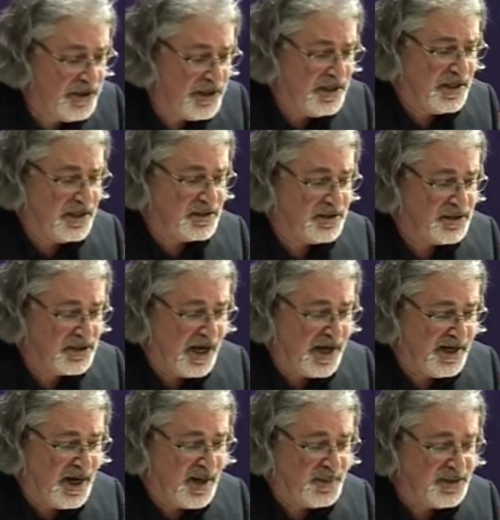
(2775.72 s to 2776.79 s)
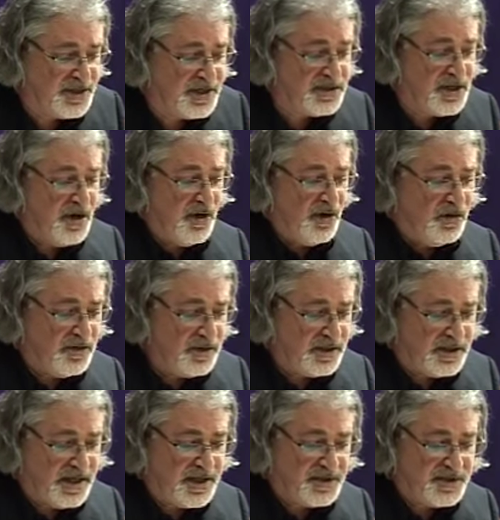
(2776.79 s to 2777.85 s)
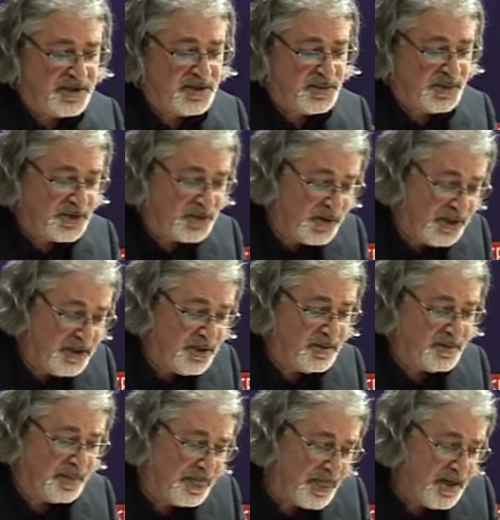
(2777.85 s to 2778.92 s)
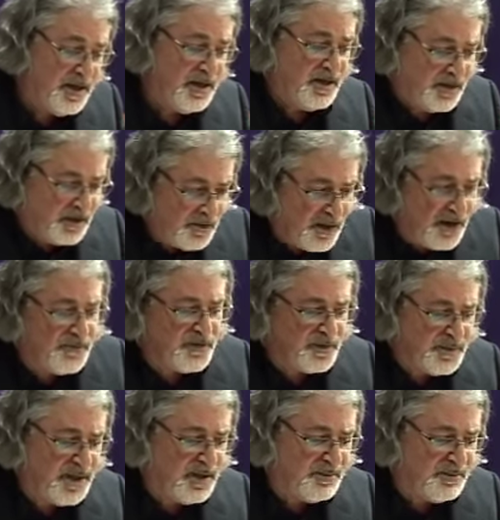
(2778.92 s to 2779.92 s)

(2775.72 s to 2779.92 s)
trillion synapses or connections between them. You have to